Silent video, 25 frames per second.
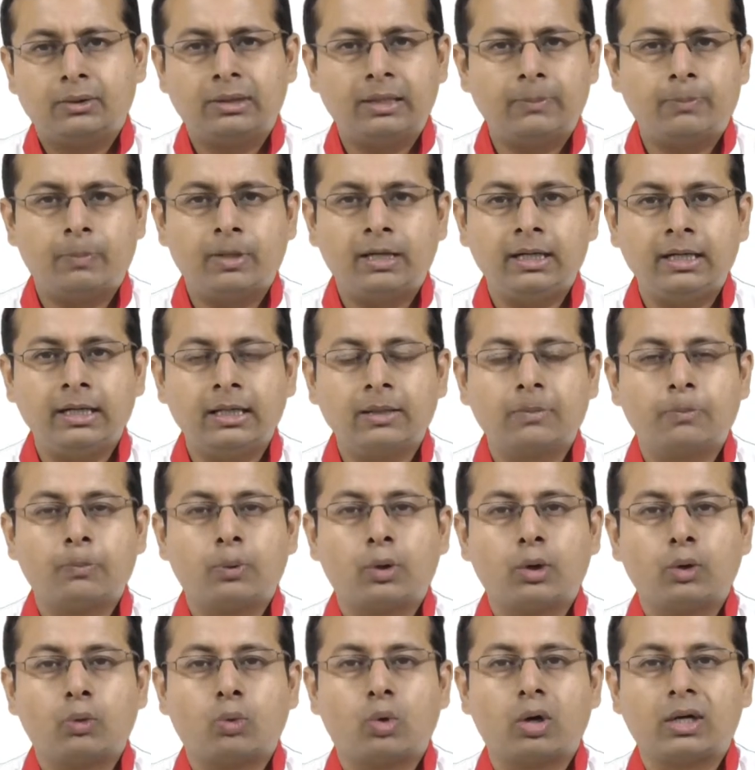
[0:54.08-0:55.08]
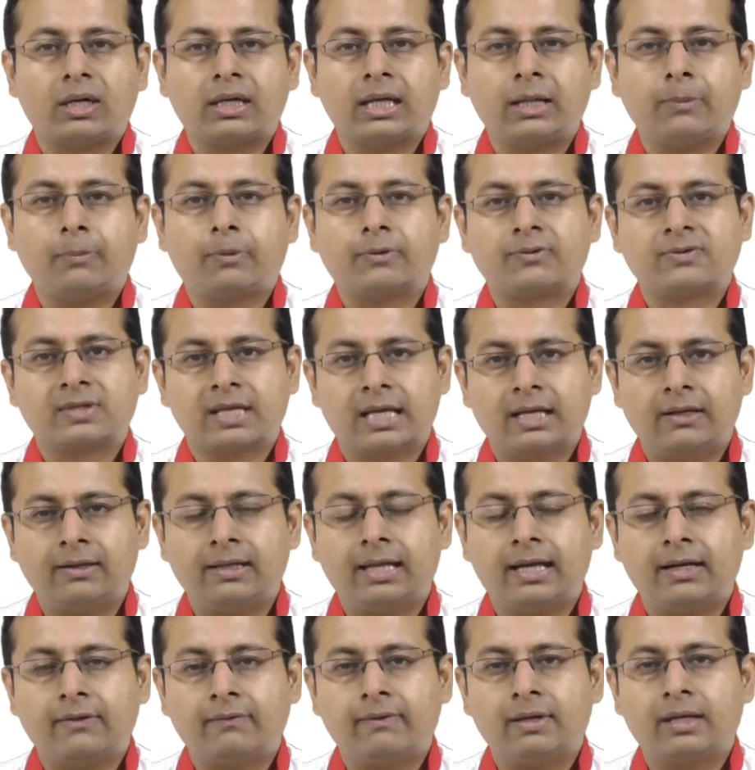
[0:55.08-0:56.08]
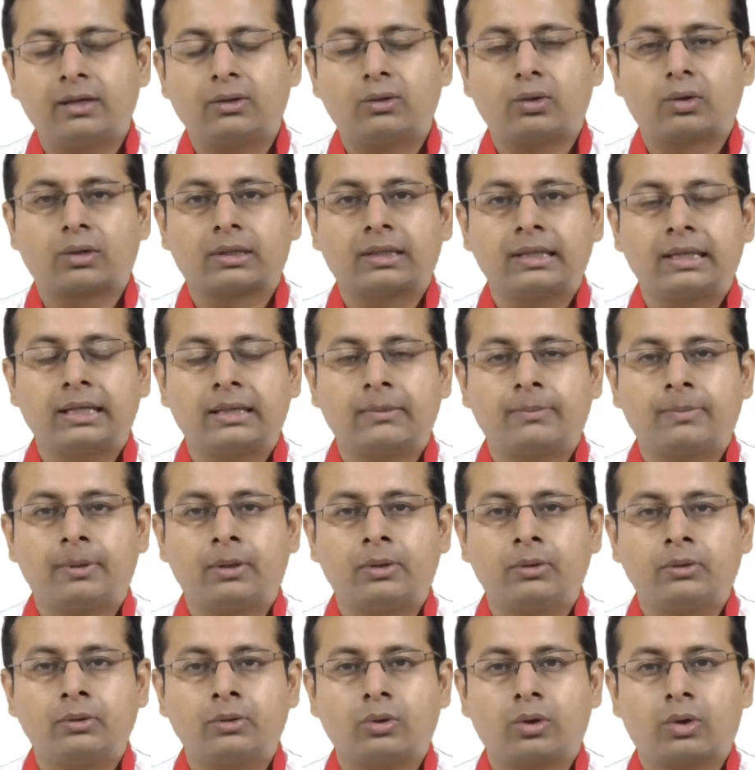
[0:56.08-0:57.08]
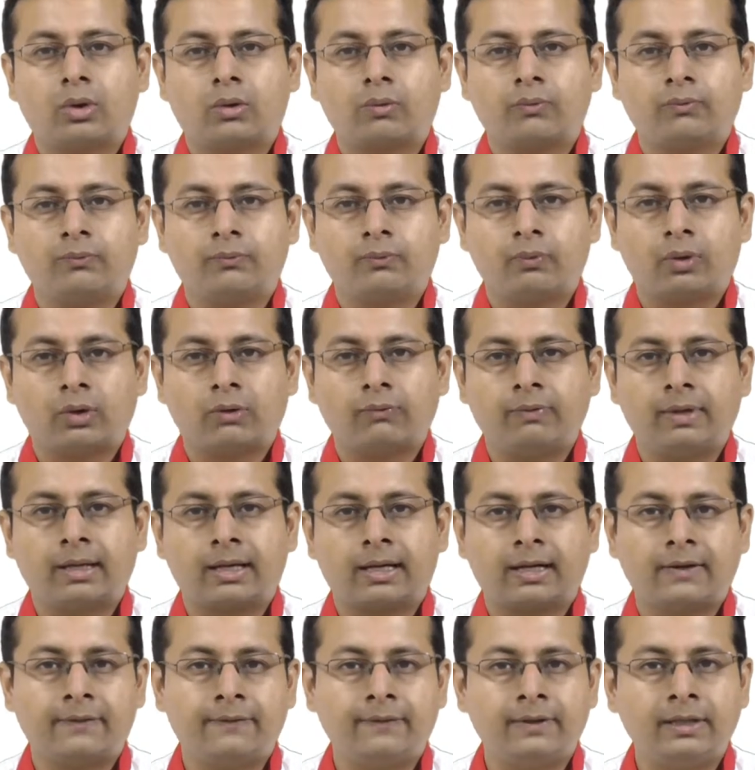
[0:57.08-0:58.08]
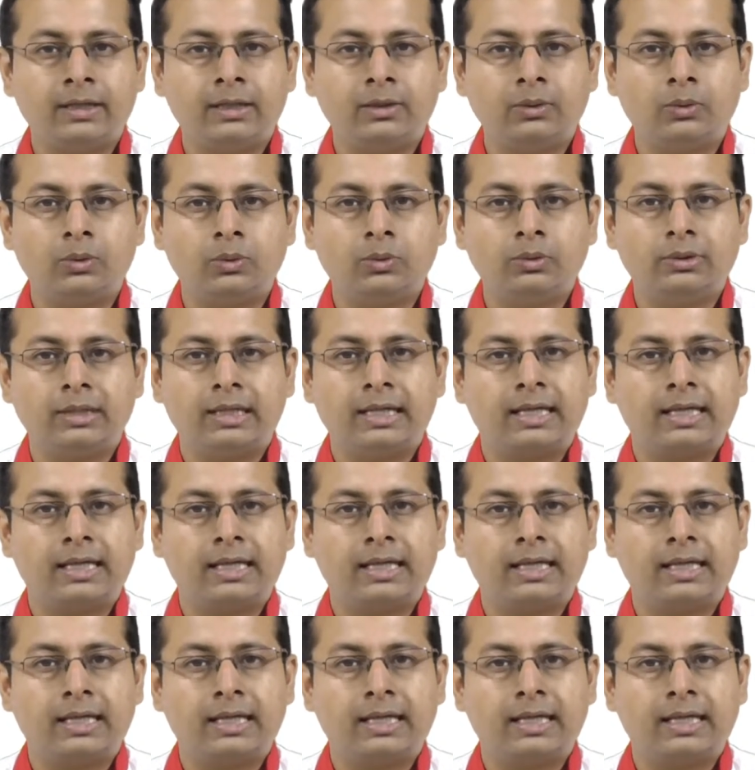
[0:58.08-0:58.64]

Depending upon what type of cell that we are talking about or what we are referring to,